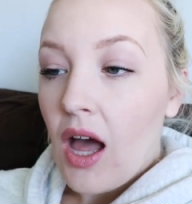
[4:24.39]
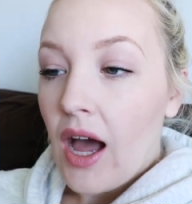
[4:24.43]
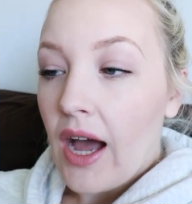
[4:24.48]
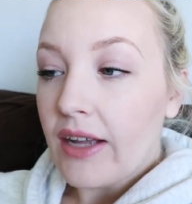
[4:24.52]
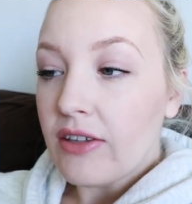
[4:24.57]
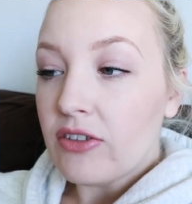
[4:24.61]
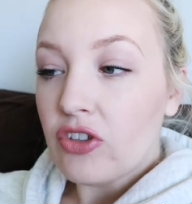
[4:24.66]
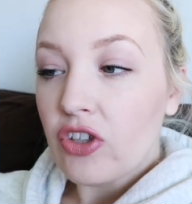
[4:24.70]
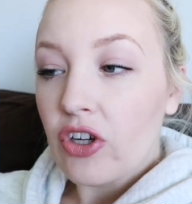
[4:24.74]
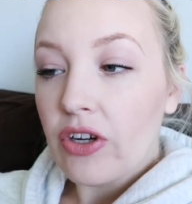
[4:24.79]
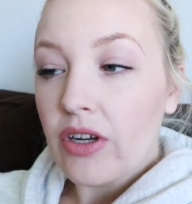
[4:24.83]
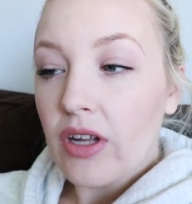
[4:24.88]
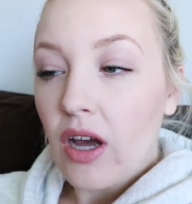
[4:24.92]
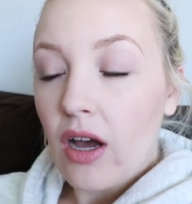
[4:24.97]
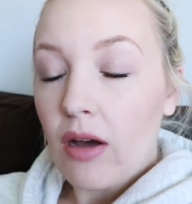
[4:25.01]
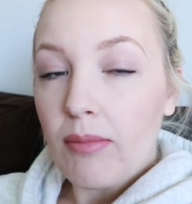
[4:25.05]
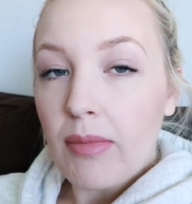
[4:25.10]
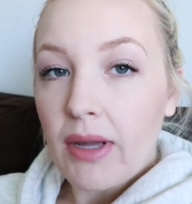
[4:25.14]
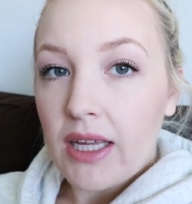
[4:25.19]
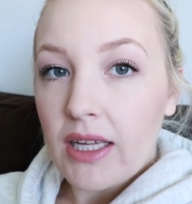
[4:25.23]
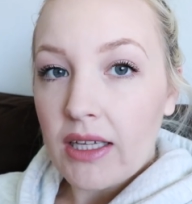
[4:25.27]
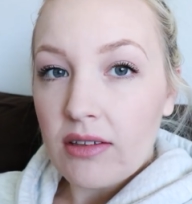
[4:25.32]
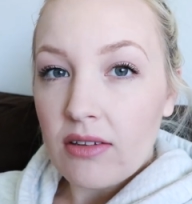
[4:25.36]
I shared it
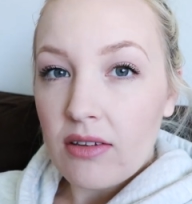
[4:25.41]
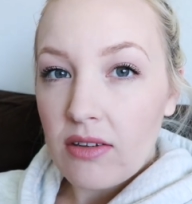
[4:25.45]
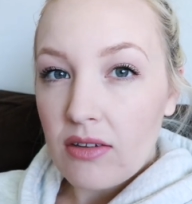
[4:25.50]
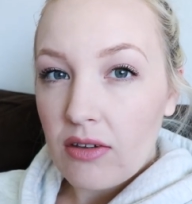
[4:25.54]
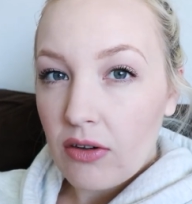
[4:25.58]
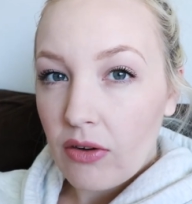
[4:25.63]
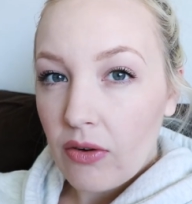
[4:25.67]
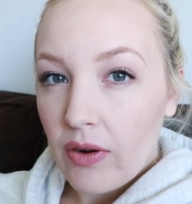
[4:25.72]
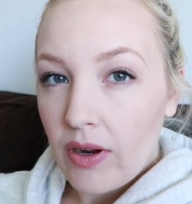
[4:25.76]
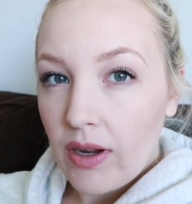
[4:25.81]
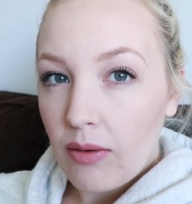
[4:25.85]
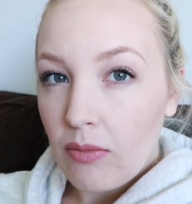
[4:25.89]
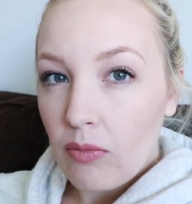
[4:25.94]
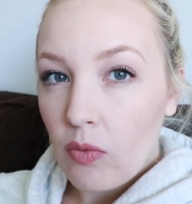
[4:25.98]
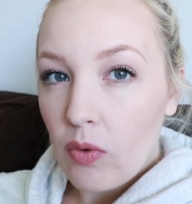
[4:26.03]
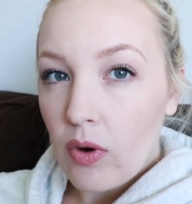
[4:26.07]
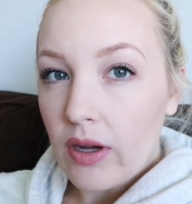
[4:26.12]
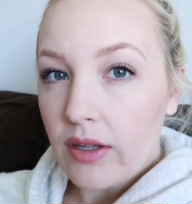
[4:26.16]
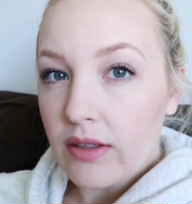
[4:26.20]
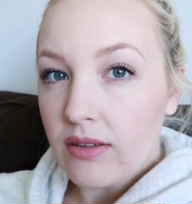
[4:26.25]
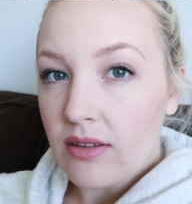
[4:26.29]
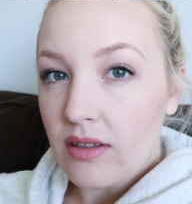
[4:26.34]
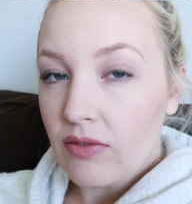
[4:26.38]
on my Instagram
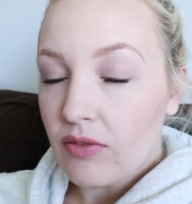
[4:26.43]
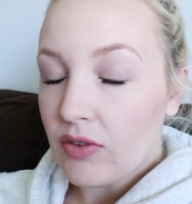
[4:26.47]
once.